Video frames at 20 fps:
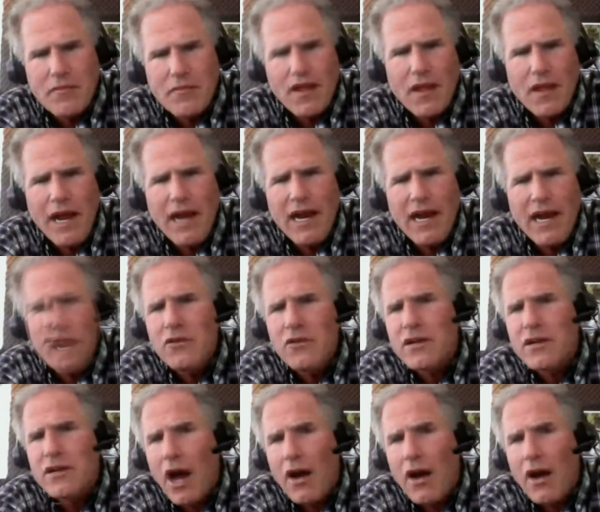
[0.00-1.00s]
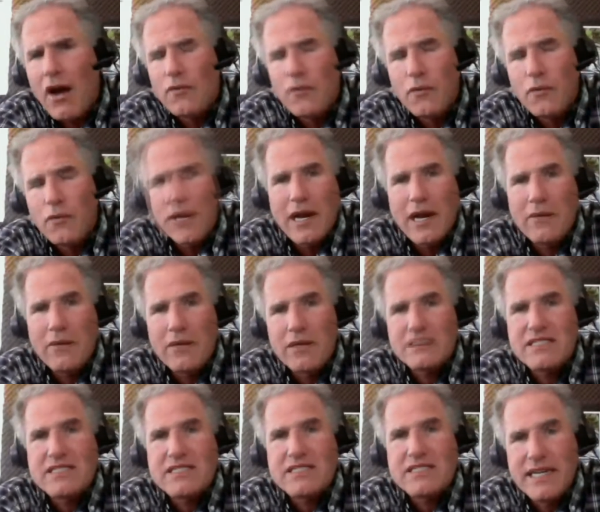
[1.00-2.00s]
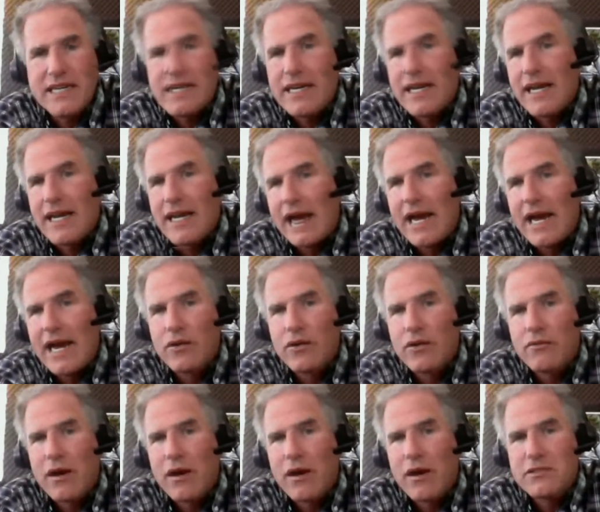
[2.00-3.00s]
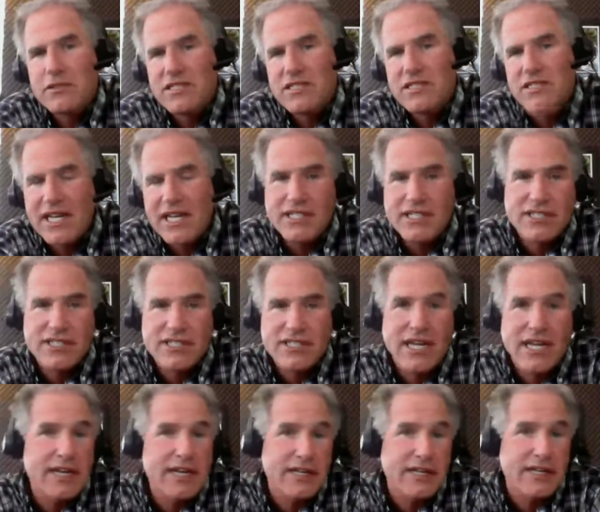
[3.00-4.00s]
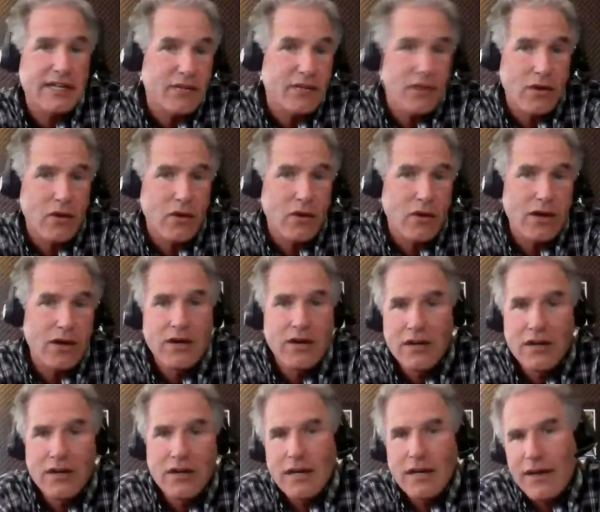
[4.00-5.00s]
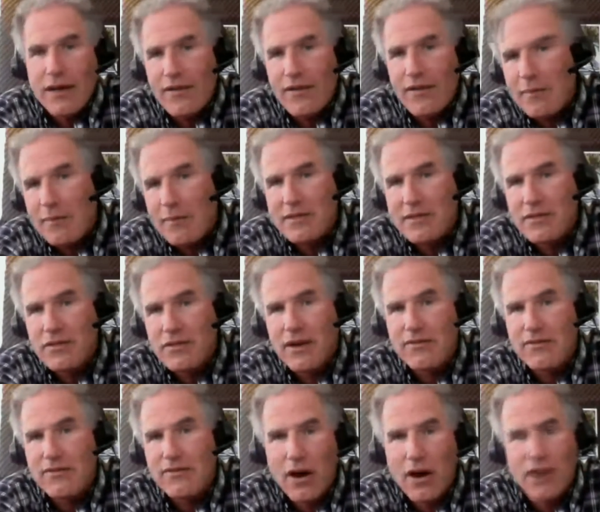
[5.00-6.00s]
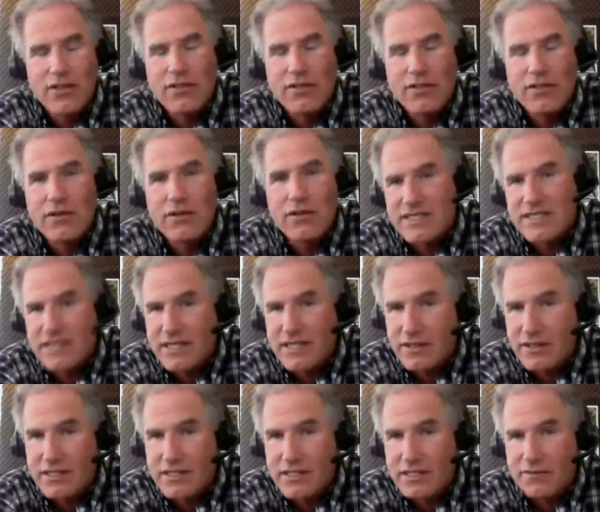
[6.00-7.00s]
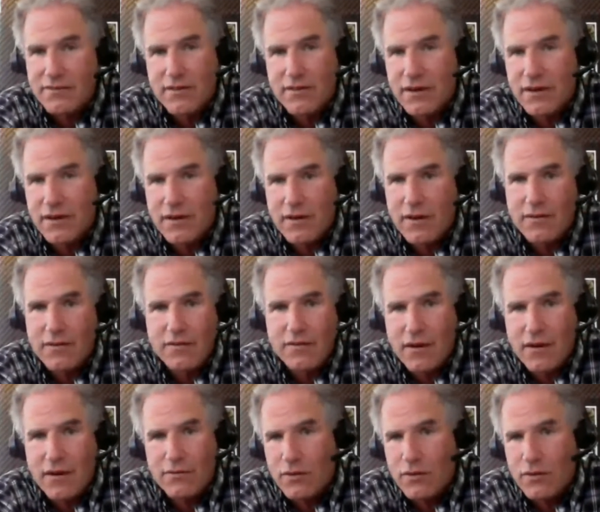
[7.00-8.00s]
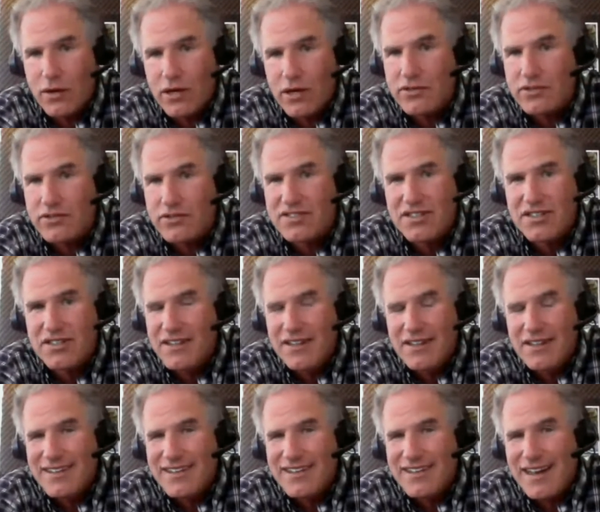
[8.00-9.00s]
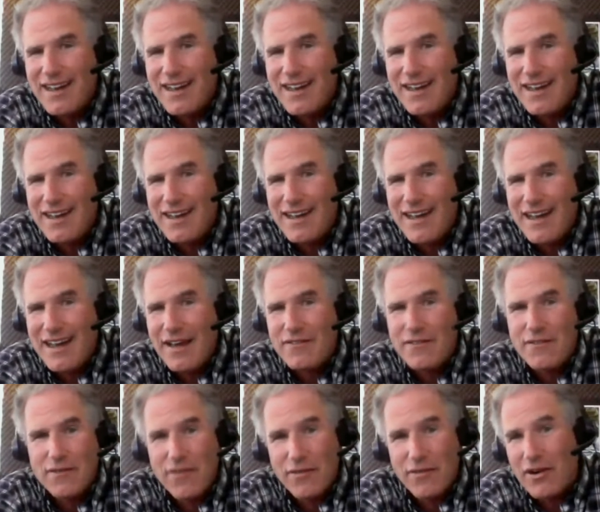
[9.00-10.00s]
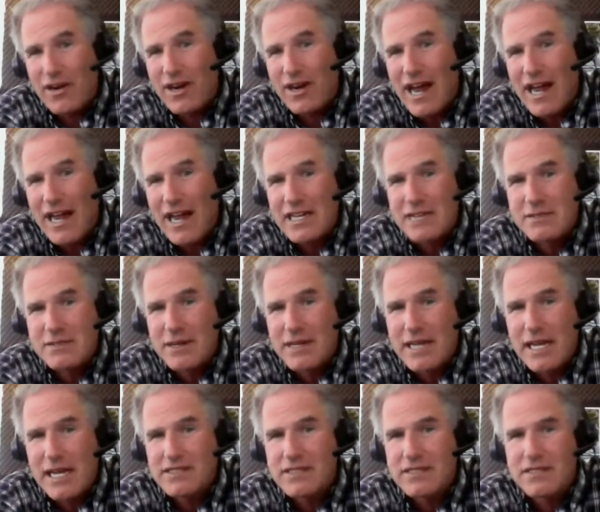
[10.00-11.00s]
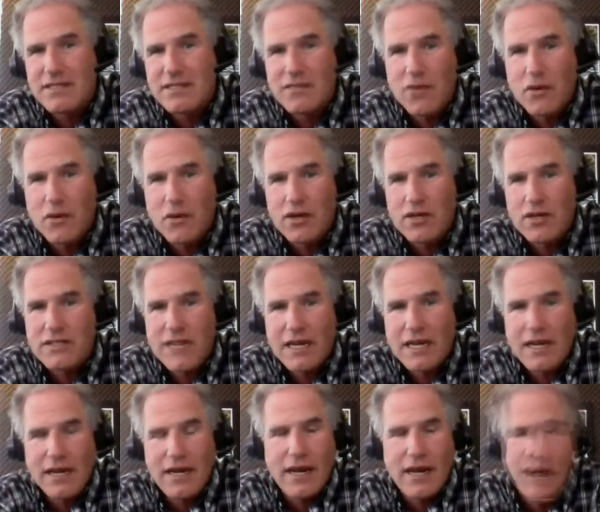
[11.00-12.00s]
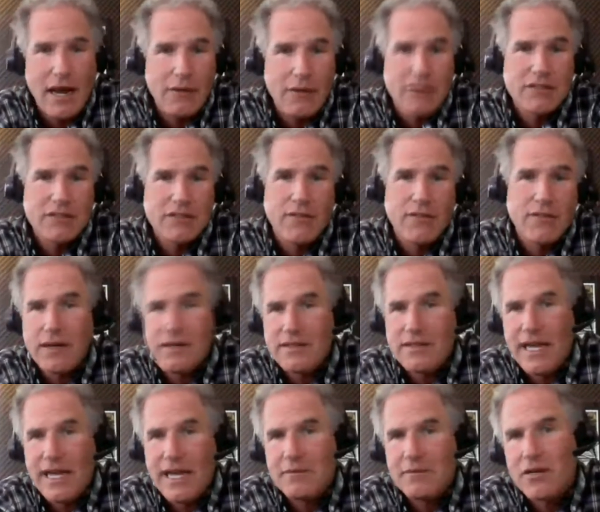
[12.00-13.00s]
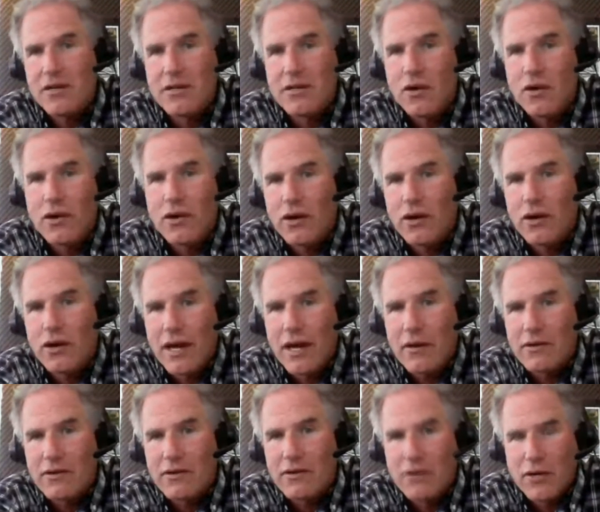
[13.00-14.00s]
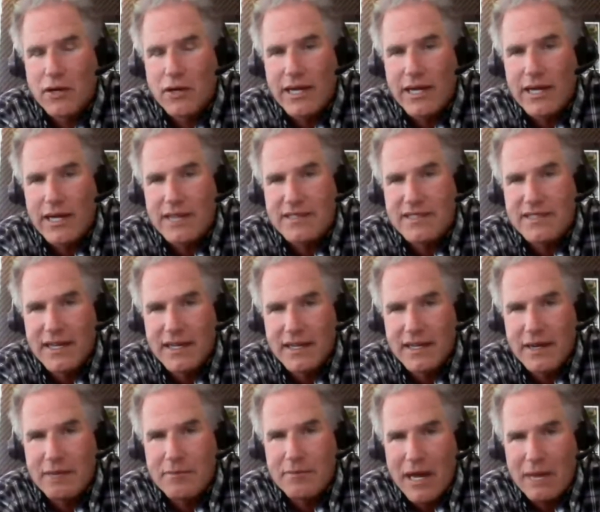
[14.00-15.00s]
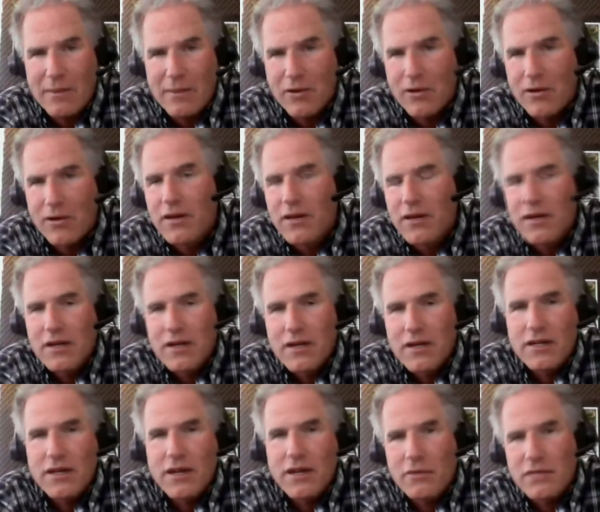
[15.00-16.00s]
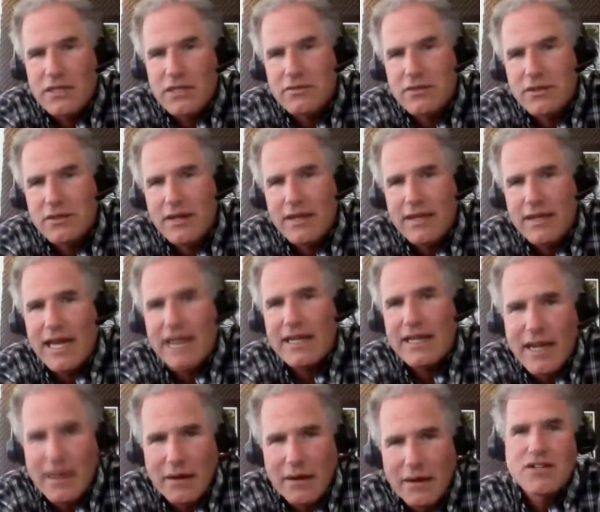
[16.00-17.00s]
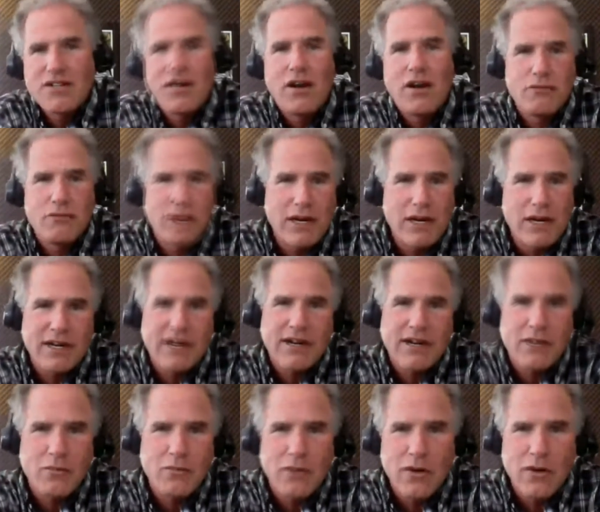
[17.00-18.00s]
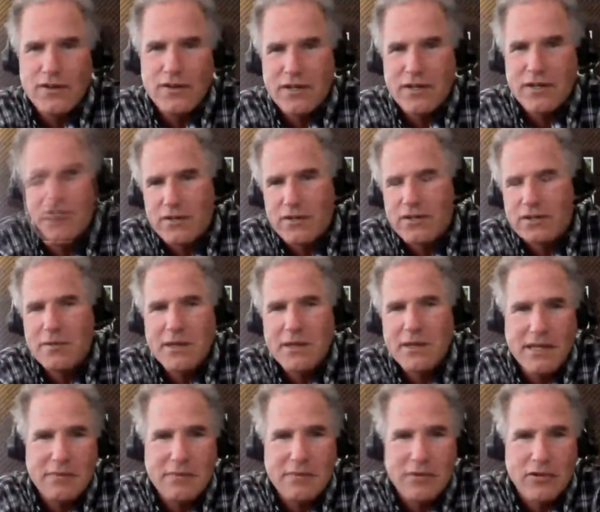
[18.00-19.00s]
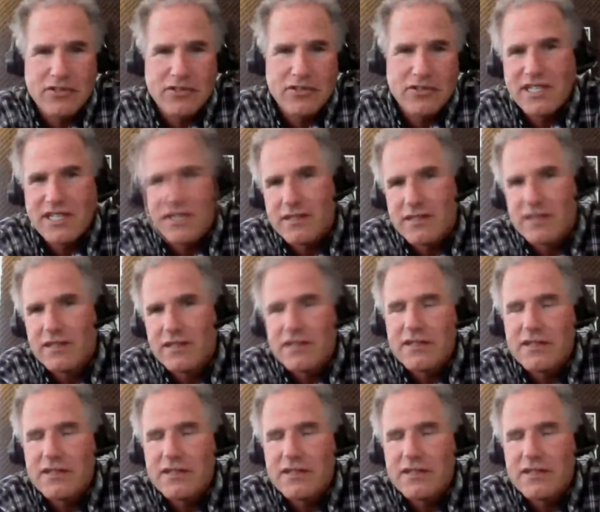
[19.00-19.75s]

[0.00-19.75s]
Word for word: I knew enough when I wasn't getting adequate representation to get a different lawyer. I've happened to have gone through a series of of, of, of lawyers. Uh, I have very high expectations of lawyers. I I was a, a, damn good lawyer when I was working at DLA Piper, you know, which at that time was called Rudnick and Wolfe, and ultimately merged in.